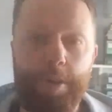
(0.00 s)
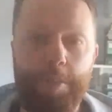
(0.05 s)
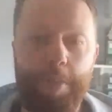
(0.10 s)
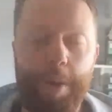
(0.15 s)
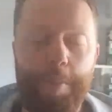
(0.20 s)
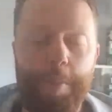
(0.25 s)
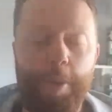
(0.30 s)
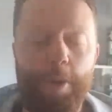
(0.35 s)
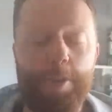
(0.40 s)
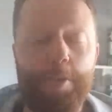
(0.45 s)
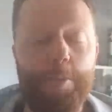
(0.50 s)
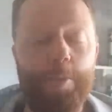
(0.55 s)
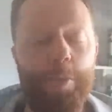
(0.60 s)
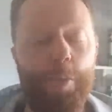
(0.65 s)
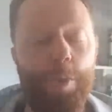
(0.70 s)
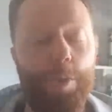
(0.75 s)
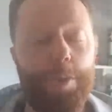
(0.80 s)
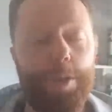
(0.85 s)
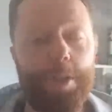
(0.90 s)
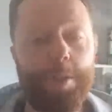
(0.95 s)
Brett Mollison
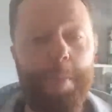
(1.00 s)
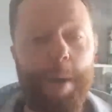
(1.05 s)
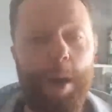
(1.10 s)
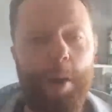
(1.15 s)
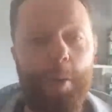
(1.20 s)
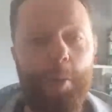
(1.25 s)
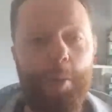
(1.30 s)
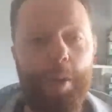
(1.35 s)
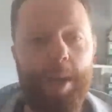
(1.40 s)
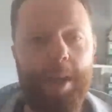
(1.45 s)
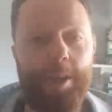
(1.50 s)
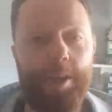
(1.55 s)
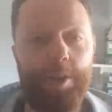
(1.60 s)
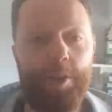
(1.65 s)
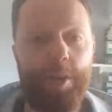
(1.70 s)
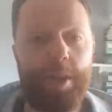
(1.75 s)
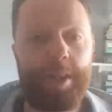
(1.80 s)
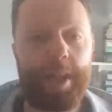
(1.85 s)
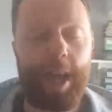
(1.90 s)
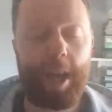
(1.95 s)
warns us about
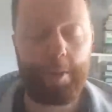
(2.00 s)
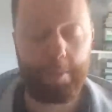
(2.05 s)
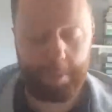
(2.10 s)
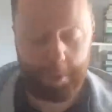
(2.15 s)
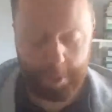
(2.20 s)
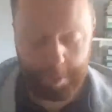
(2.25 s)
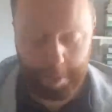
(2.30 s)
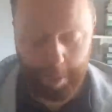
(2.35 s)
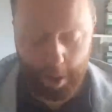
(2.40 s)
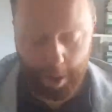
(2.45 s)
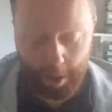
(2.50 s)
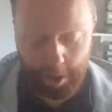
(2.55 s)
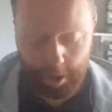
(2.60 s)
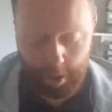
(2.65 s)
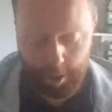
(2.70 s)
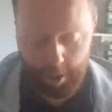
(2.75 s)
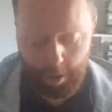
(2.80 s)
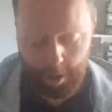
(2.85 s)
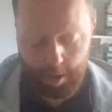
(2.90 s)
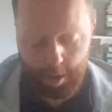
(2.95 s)
injury doubts. But
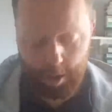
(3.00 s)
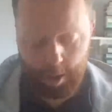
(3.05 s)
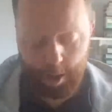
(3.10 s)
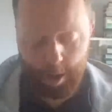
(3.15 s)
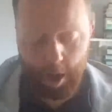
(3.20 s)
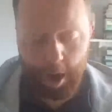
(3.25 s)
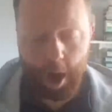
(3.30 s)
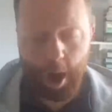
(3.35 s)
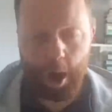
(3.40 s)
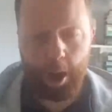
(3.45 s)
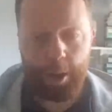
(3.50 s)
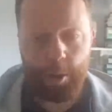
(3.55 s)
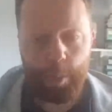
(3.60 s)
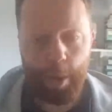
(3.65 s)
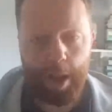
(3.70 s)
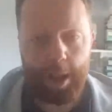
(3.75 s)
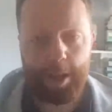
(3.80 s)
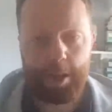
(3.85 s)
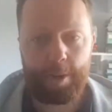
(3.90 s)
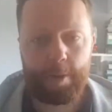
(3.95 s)
I
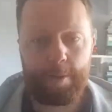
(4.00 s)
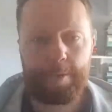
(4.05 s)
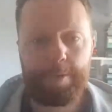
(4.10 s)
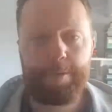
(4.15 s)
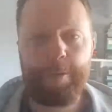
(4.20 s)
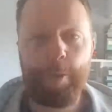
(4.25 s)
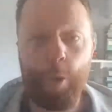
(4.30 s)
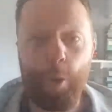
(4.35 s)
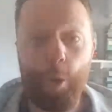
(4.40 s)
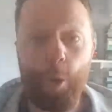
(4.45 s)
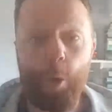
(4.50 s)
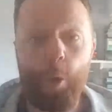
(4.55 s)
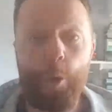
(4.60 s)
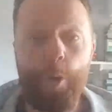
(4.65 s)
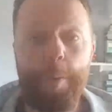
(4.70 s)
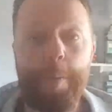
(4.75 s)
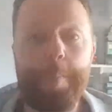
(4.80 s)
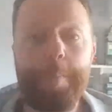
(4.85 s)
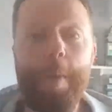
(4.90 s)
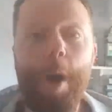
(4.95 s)
went
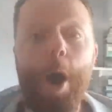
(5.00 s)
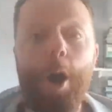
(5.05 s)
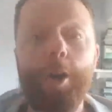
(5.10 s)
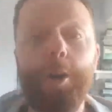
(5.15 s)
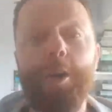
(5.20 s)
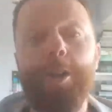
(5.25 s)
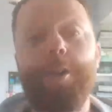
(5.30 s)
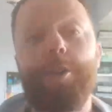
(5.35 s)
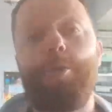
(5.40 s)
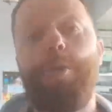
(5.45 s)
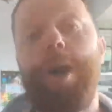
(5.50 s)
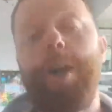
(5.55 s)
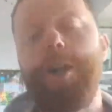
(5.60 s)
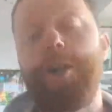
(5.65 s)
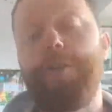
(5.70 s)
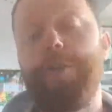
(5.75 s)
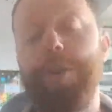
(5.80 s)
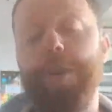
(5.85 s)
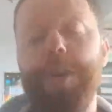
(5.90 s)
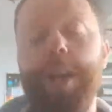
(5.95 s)
for Marcus
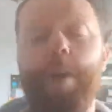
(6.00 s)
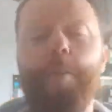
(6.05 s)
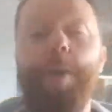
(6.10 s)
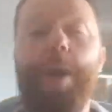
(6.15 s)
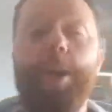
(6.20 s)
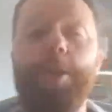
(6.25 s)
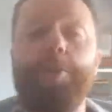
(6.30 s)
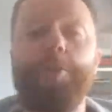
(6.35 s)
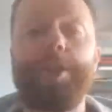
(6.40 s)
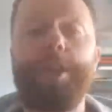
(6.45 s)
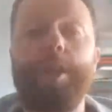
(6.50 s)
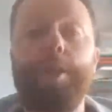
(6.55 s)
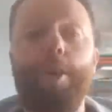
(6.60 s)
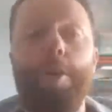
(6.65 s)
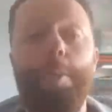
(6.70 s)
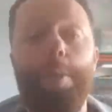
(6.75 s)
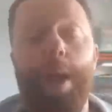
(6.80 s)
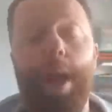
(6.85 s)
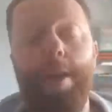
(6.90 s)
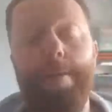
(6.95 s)
Rashford. Now, Rashford did
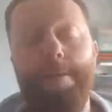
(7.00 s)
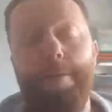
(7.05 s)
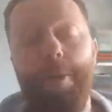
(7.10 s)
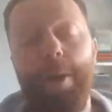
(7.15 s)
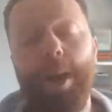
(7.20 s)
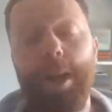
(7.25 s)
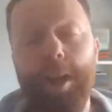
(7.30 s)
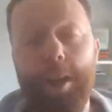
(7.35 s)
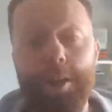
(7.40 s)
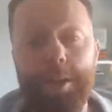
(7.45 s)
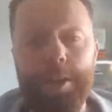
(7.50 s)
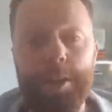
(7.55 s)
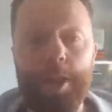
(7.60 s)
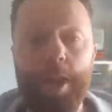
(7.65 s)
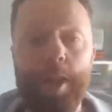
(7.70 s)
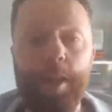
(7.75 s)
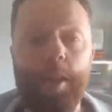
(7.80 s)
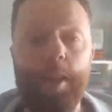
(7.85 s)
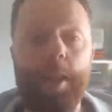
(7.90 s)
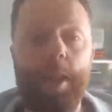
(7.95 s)
not play for England
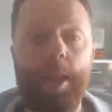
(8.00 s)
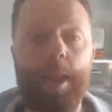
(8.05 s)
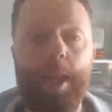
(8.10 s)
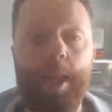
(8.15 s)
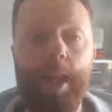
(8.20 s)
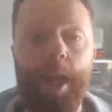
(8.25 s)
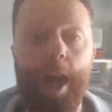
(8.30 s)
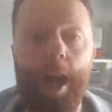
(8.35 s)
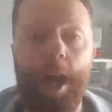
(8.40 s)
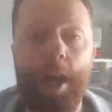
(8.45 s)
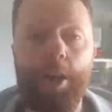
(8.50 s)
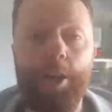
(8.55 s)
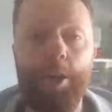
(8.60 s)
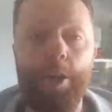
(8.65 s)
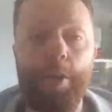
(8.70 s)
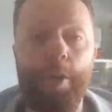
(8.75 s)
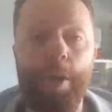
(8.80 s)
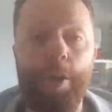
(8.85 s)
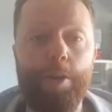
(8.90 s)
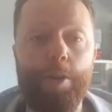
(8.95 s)
in the
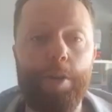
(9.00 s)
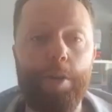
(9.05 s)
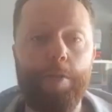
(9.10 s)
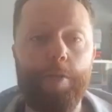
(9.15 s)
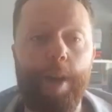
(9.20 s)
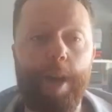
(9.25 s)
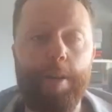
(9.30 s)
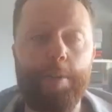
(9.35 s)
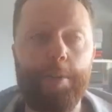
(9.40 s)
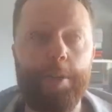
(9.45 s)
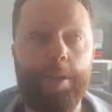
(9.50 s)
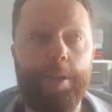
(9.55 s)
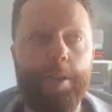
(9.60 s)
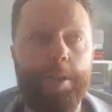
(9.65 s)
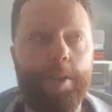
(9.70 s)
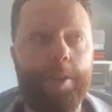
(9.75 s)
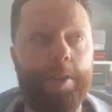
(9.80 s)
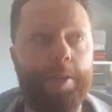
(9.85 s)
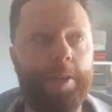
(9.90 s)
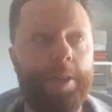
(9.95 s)
Euro
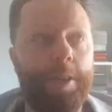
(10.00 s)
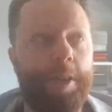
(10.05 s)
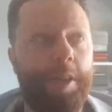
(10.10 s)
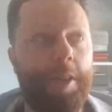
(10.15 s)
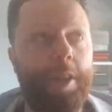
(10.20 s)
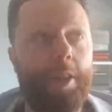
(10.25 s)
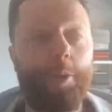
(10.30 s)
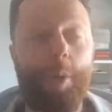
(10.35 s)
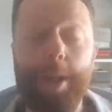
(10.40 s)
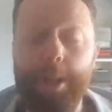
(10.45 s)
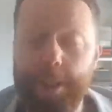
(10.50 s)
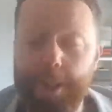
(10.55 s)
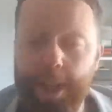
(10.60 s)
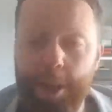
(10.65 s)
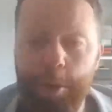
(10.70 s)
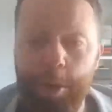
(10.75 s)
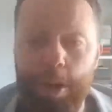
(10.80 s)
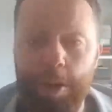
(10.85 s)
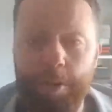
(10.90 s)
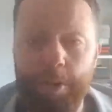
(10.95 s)
2020
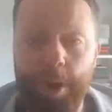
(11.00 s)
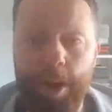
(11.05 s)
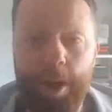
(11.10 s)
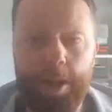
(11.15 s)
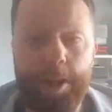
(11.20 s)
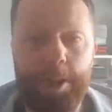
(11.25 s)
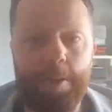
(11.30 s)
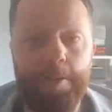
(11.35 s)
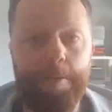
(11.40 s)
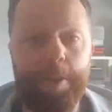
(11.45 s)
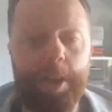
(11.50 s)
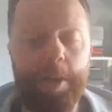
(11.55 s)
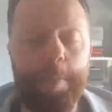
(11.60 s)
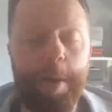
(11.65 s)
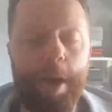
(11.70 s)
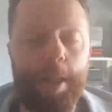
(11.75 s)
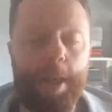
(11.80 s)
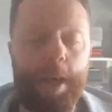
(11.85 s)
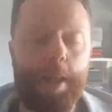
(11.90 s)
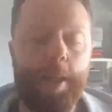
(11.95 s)
qualifiers. I had to think
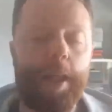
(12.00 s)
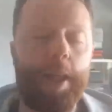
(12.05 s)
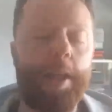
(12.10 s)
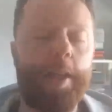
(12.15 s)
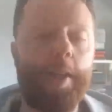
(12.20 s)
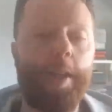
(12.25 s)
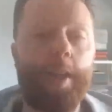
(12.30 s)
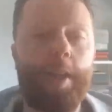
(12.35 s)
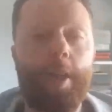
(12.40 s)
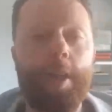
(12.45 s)
about that then.